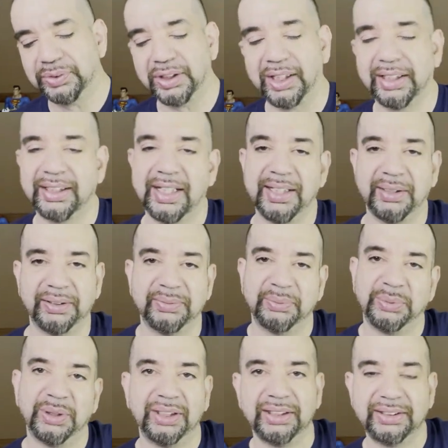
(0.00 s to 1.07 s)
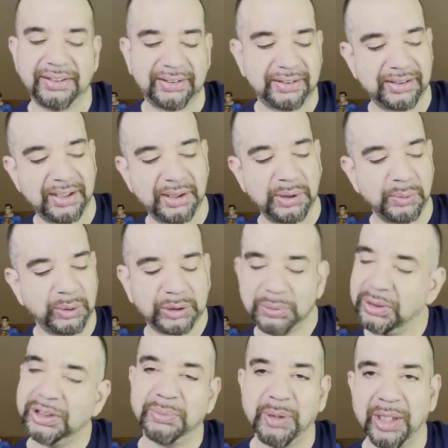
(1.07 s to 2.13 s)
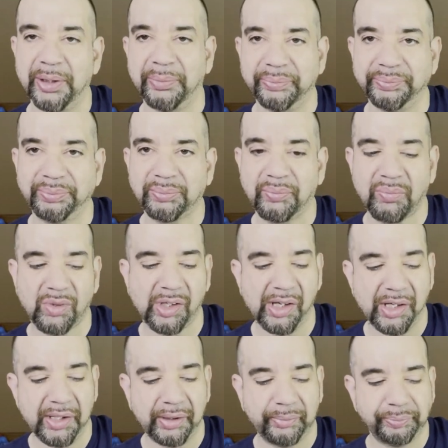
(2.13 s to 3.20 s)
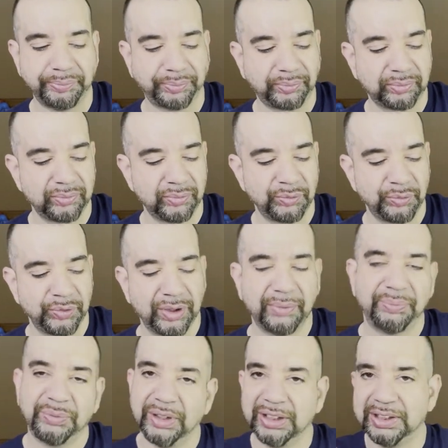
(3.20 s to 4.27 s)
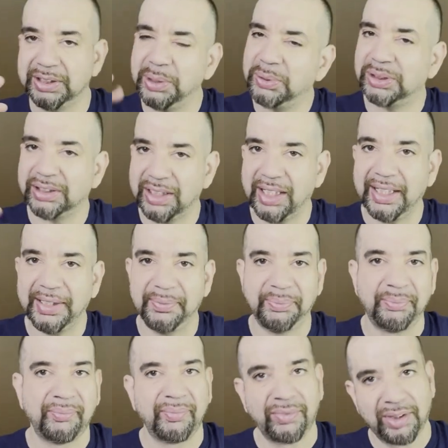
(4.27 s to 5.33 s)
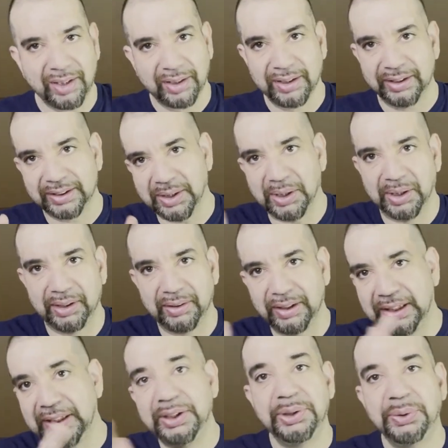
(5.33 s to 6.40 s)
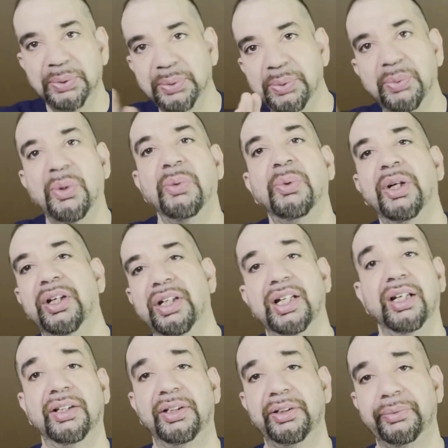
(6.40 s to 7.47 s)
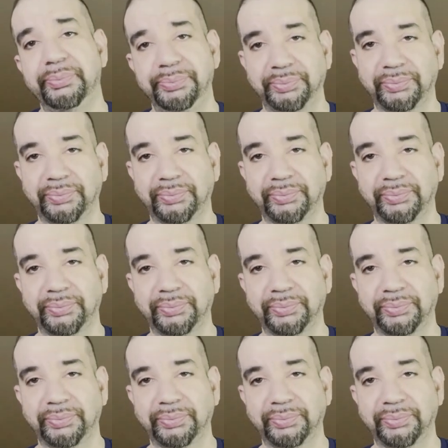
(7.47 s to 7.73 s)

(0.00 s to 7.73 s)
I can't really tell you which one's better. Um, it's so slight, it's gonna lean you one way or the other.